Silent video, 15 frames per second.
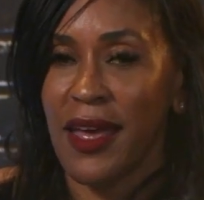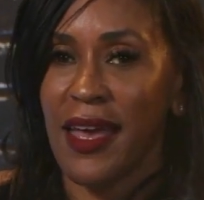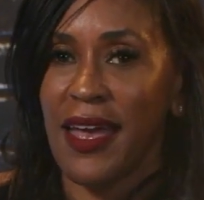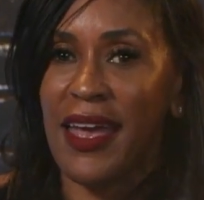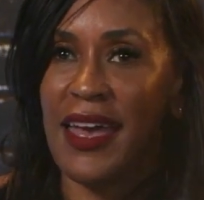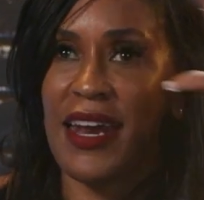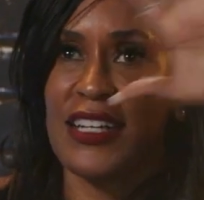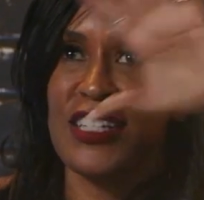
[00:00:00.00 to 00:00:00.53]

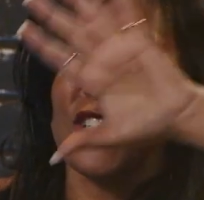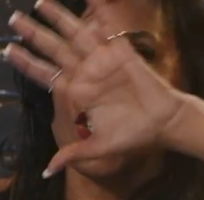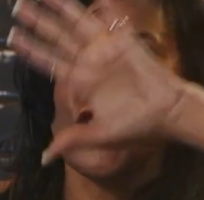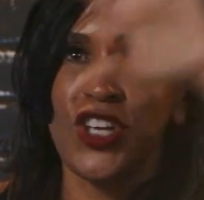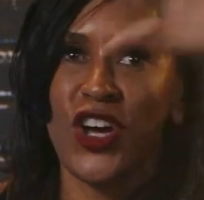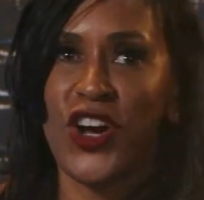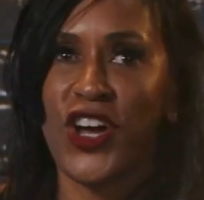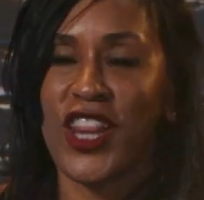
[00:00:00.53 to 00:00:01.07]
And I just
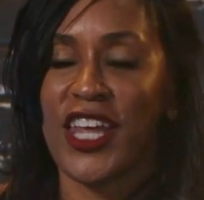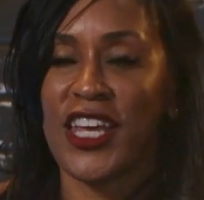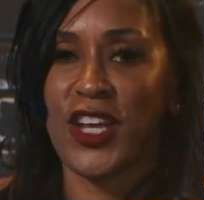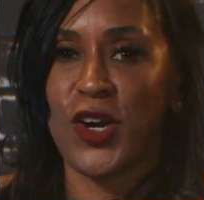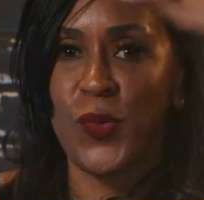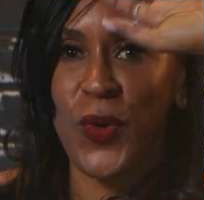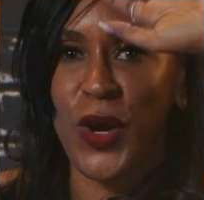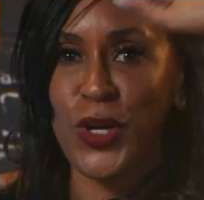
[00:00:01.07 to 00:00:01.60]
saw it like in
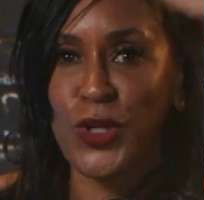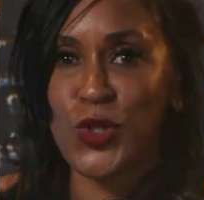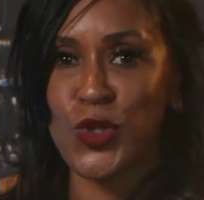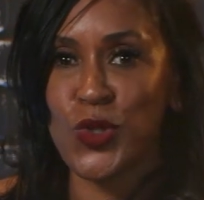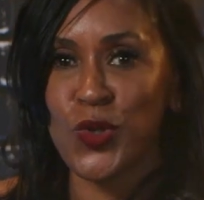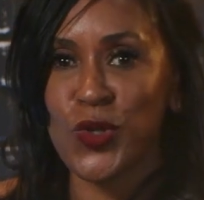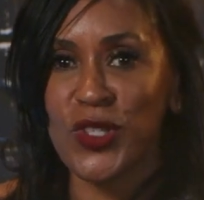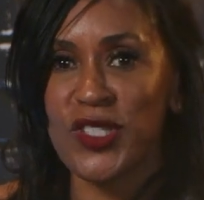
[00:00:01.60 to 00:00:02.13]
a record
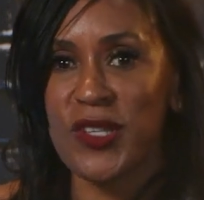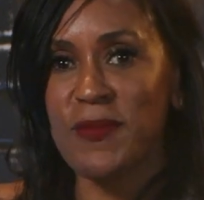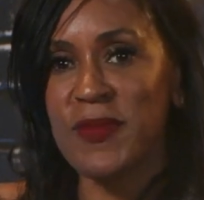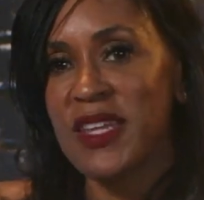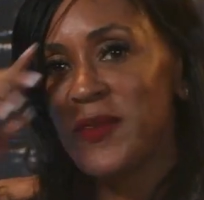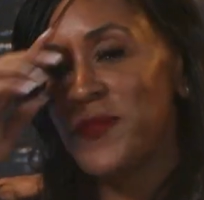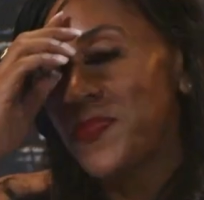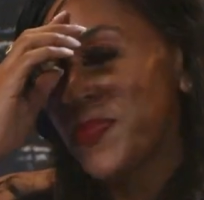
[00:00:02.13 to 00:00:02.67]
store or
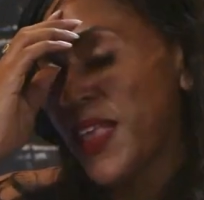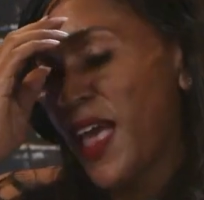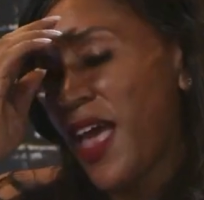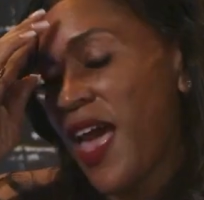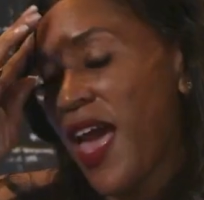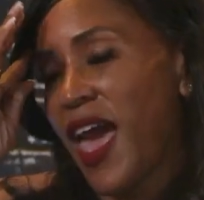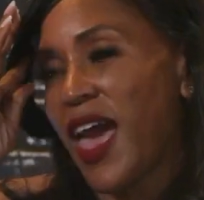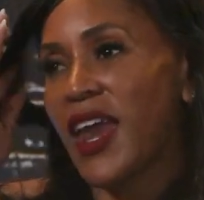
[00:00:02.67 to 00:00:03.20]
something.
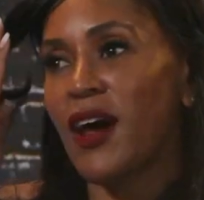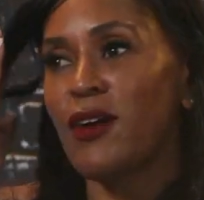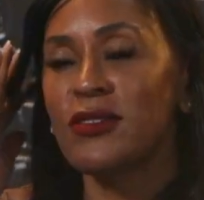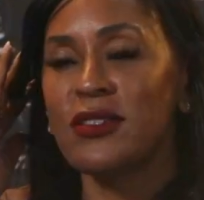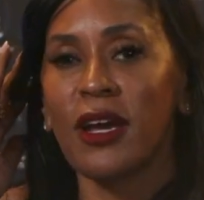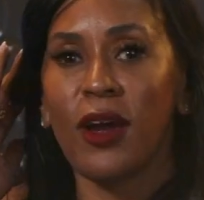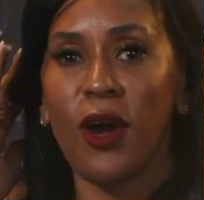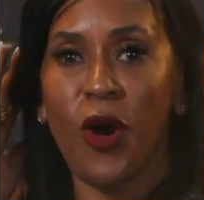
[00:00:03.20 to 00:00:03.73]
And I was
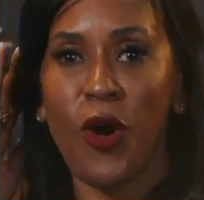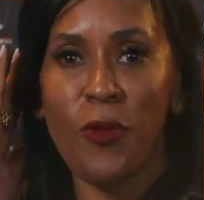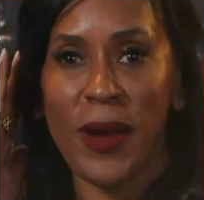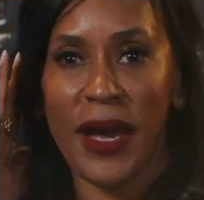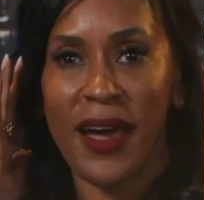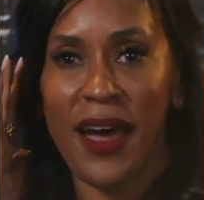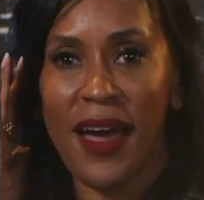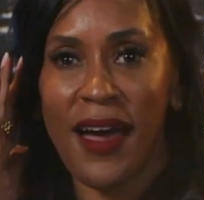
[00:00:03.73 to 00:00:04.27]
like, oh my
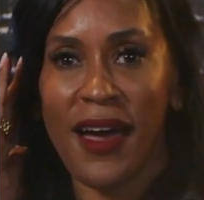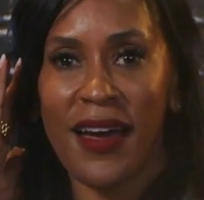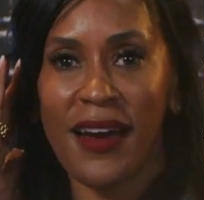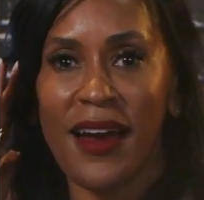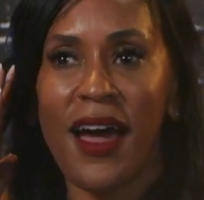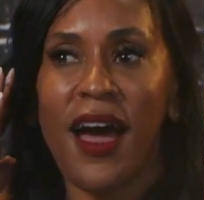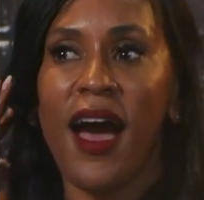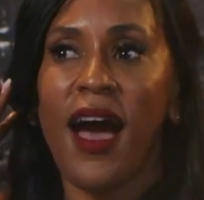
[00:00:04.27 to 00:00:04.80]
God,
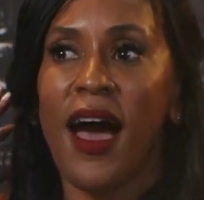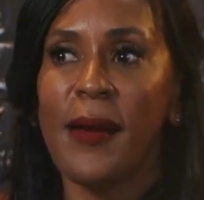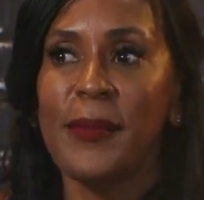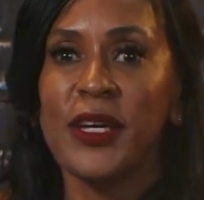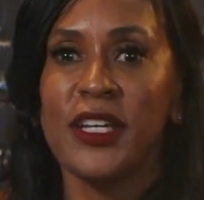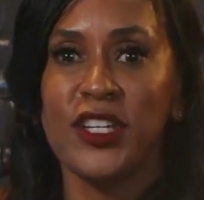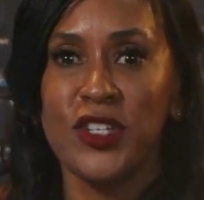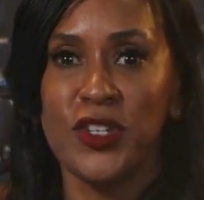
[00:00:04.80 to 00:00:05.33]
I'm
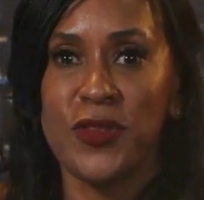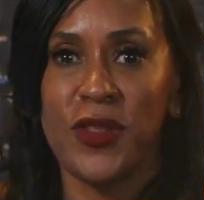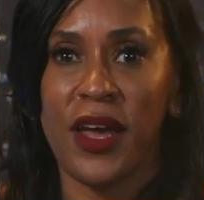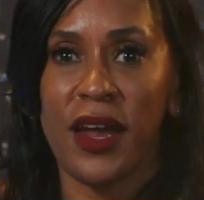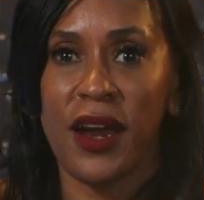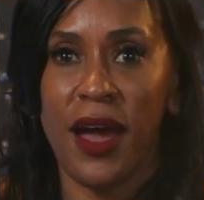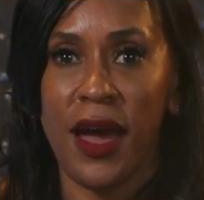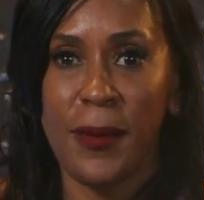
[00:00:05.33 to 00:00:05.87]
going to do
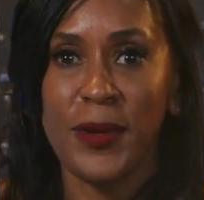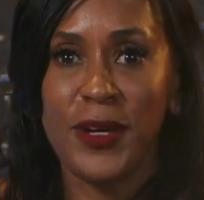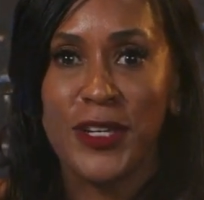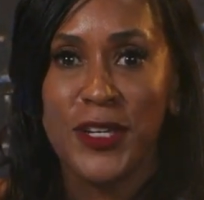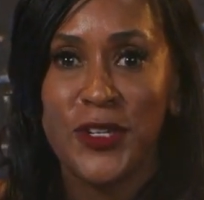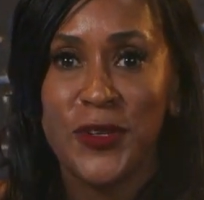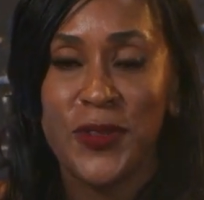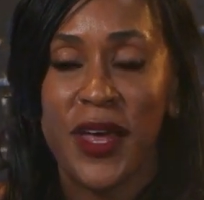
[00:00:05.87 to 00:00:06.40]
that. I'm going
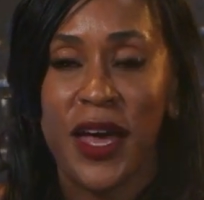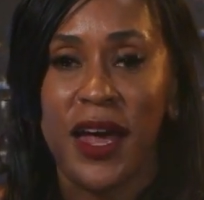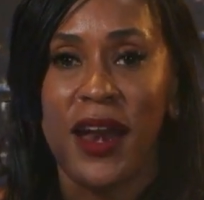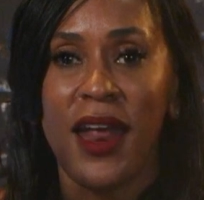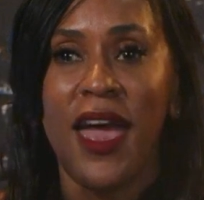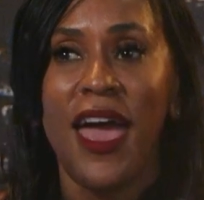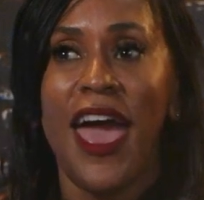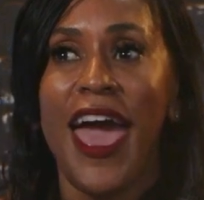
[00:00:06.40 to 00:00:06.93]
to do that.
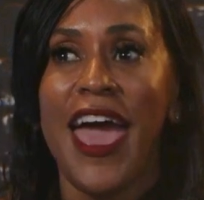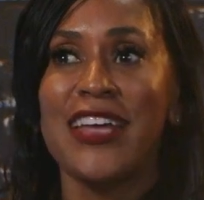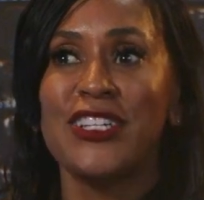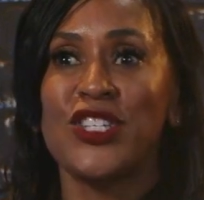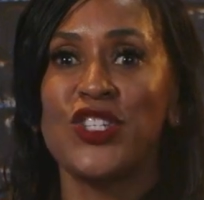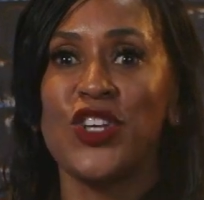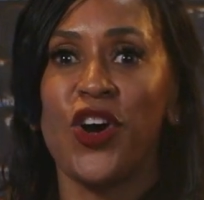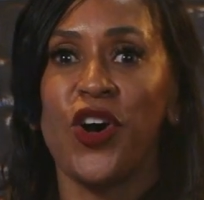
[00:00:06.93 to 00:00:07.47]
And
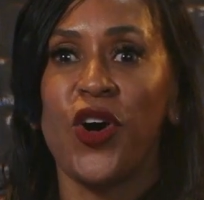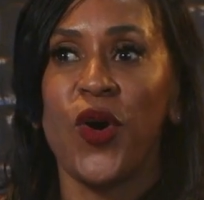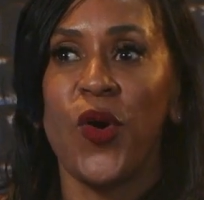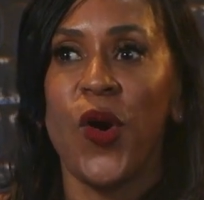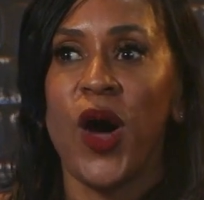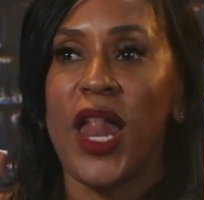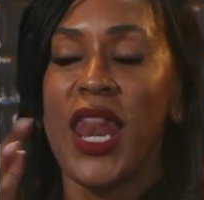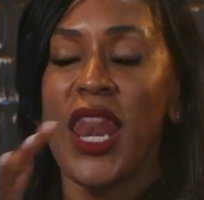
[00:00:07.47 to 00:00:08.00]
so
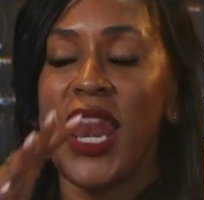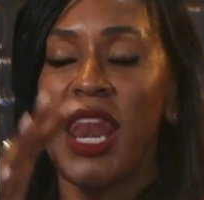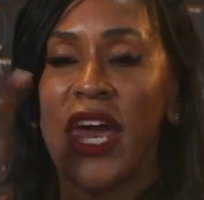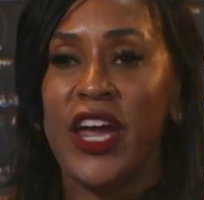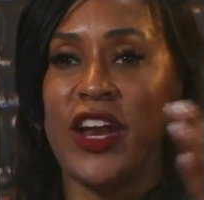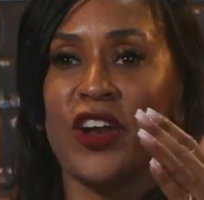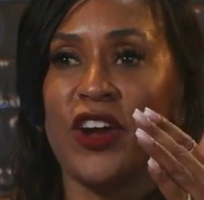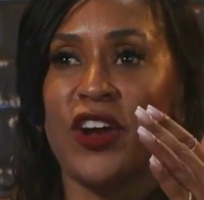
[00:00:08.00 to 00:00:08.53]

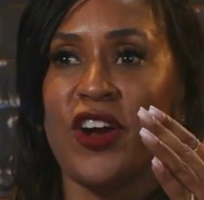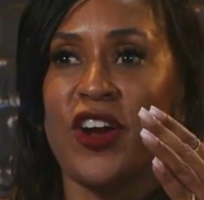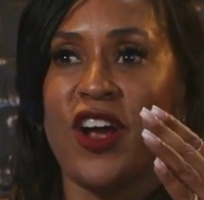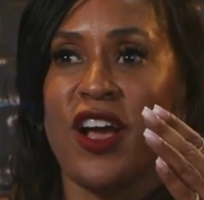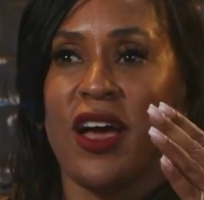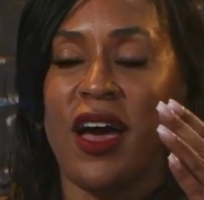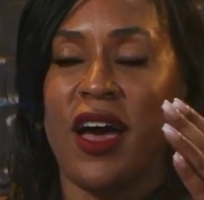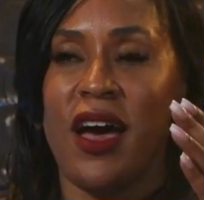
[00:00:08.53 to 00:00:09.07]
later,
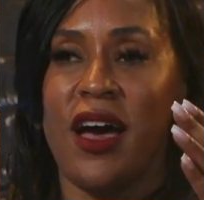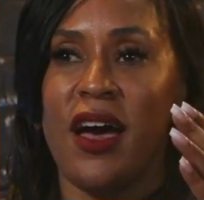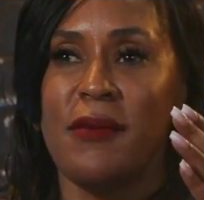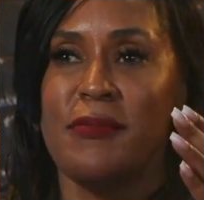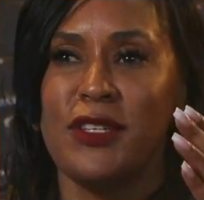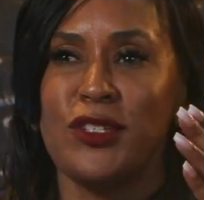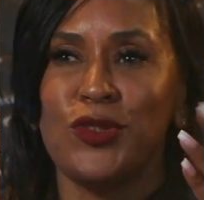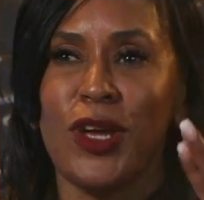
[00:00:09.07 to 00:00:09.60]

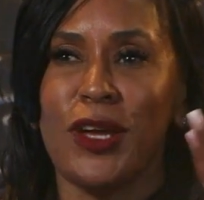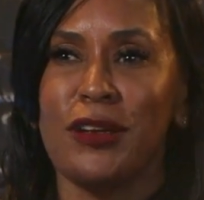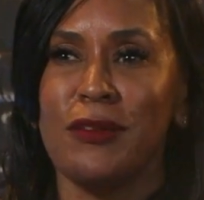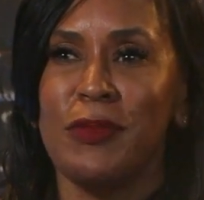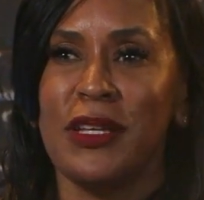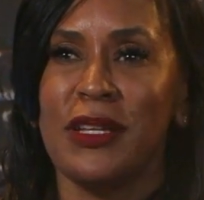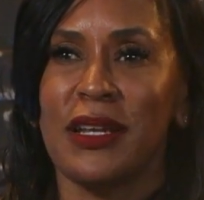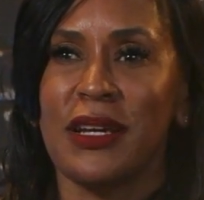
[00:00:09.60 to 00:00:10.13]
um, this had to
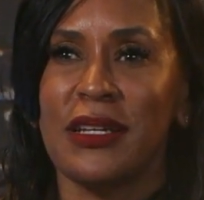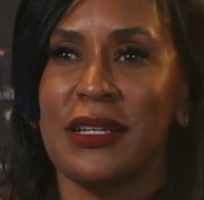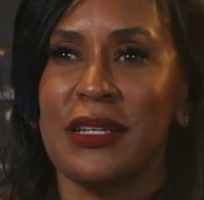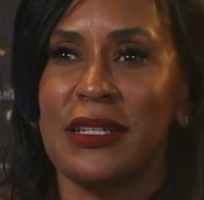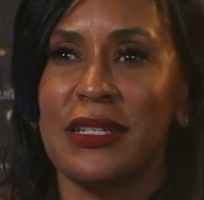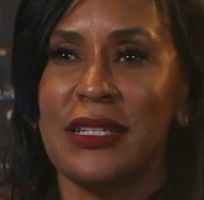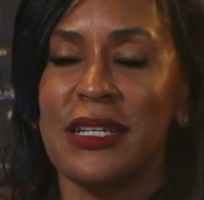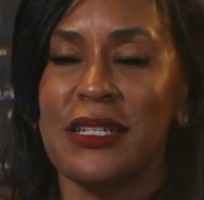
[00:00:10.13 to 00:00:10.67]
be
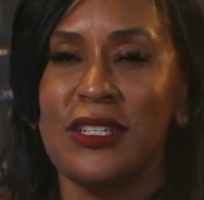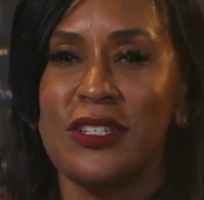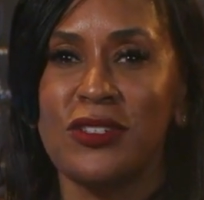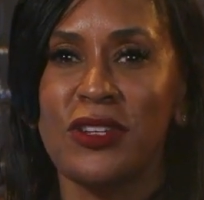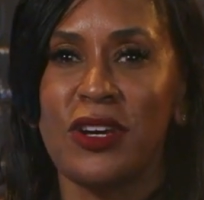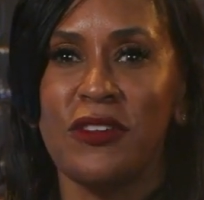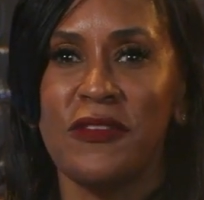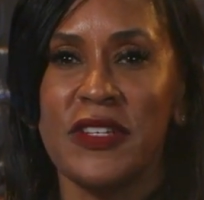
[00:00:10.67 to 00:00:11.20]
like 10 years
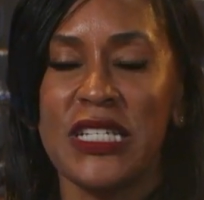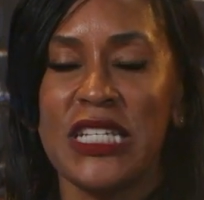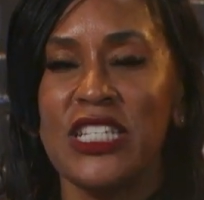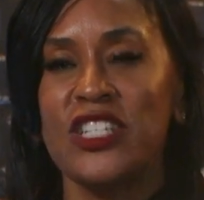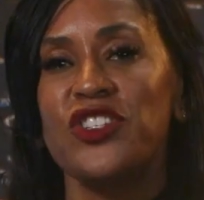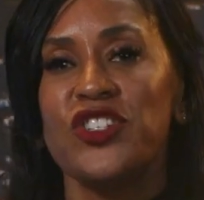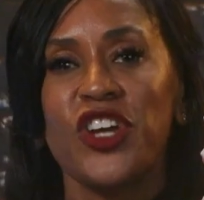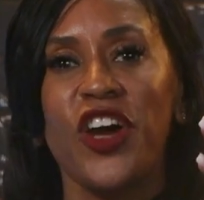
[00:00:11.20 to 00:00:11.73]
ago, 15
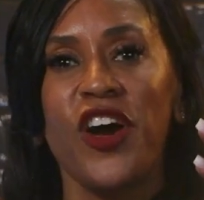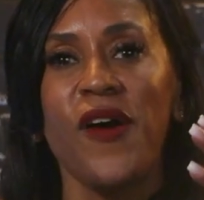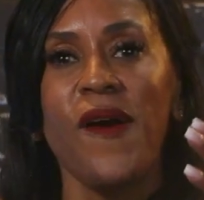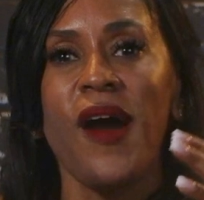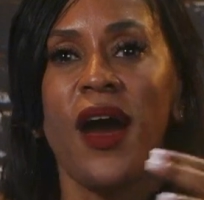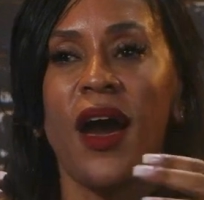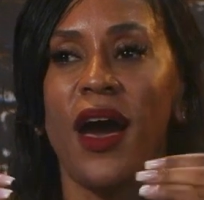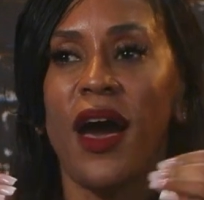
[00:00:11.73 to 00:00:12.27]
years ago,
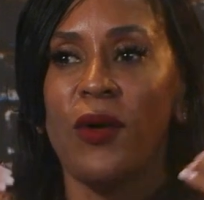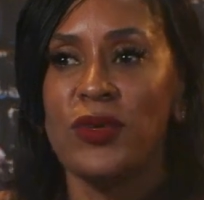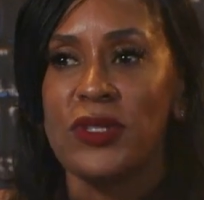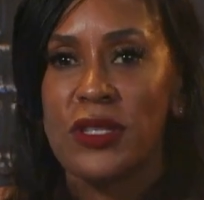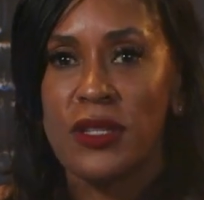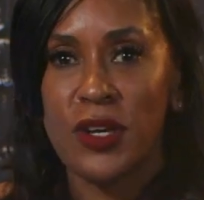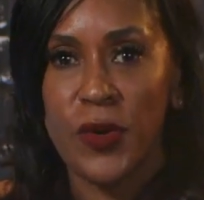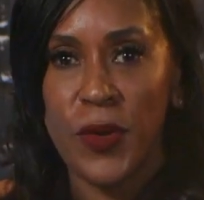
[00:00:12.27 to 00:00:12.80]
I was
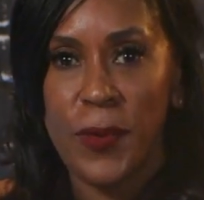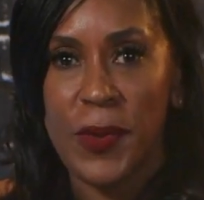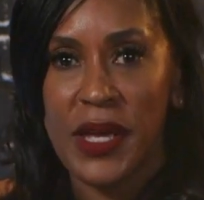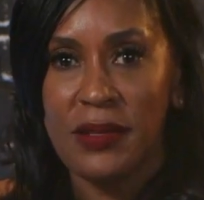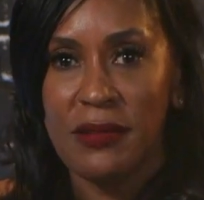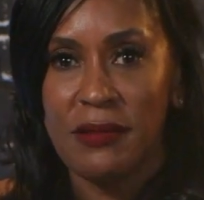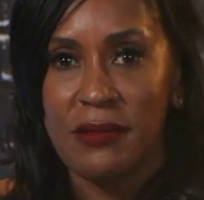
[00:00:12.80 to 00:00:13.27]
in the Caribbean